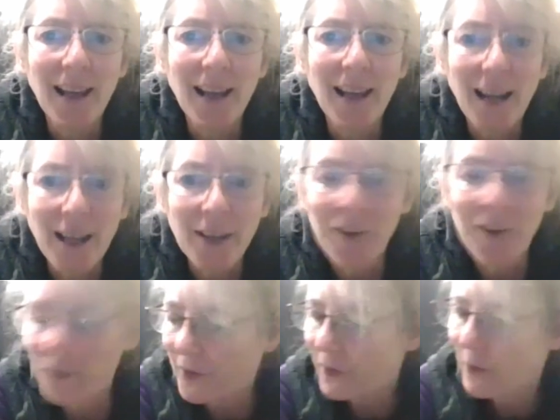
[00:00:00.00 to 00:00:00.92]
And this
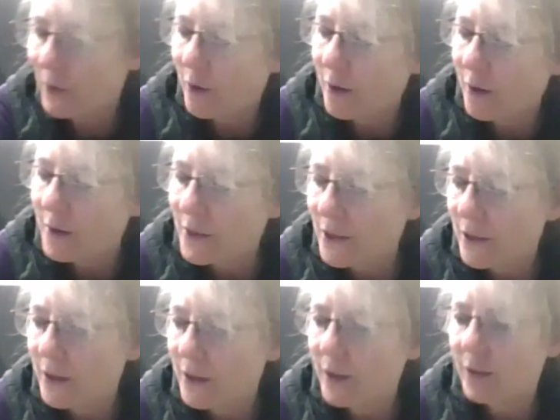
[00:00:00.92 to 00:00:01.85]
is not
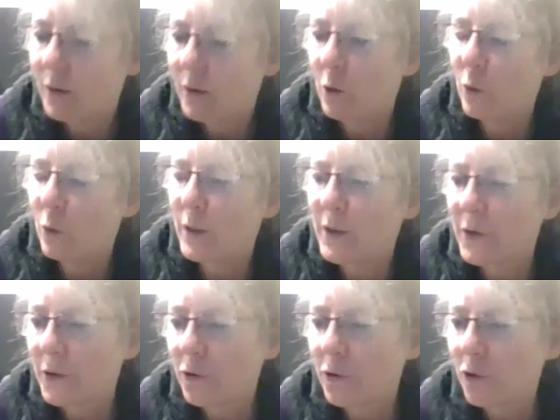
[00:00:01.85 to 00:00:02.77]
always
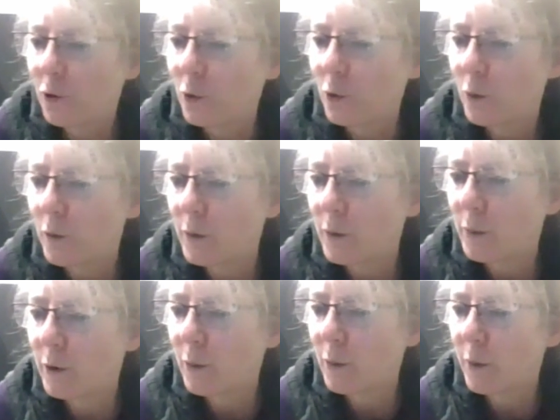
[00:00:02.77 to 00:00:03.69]
true or
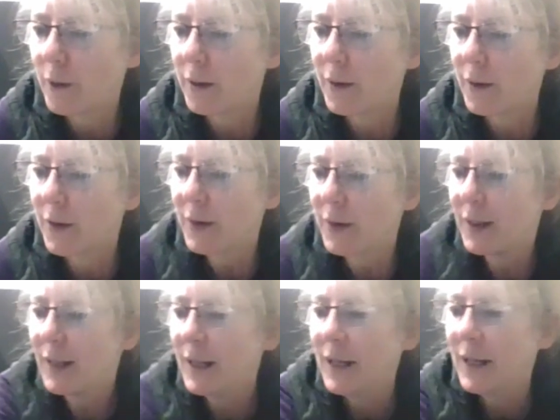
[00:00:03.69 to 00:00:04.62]
appropriate.
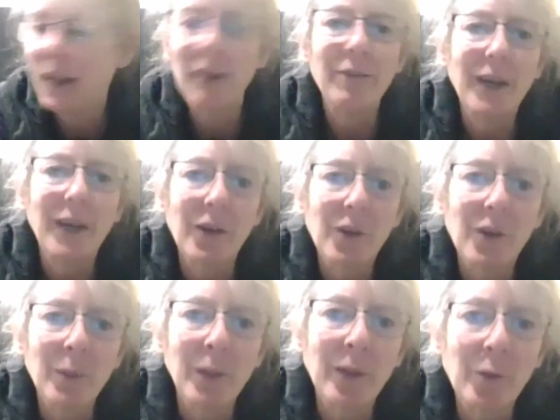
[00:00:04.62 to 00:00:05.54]
In fact,
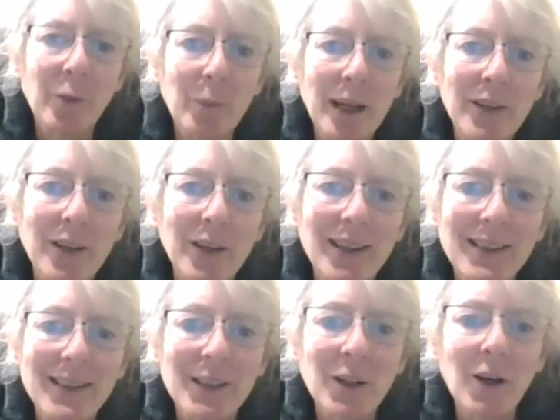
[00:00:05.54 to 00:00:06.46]
sometimes metta is
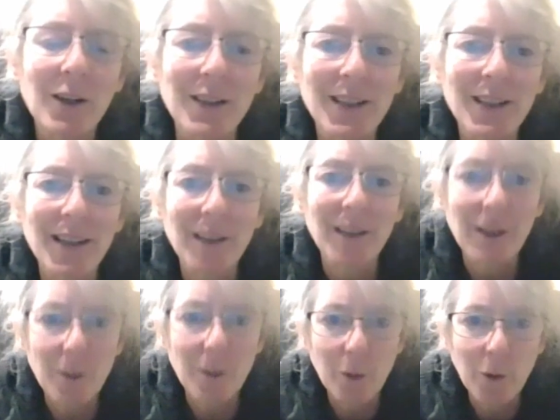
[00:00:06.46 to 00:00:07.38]
not the
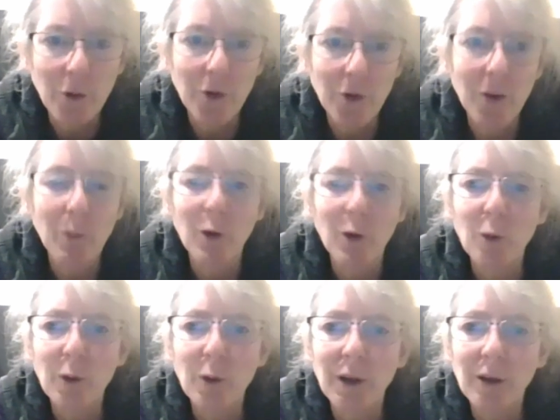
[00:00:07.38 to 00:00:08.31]
most
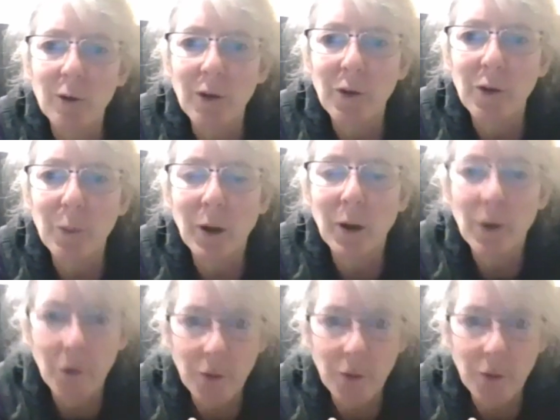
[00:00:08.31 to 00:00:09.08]
appropriate response.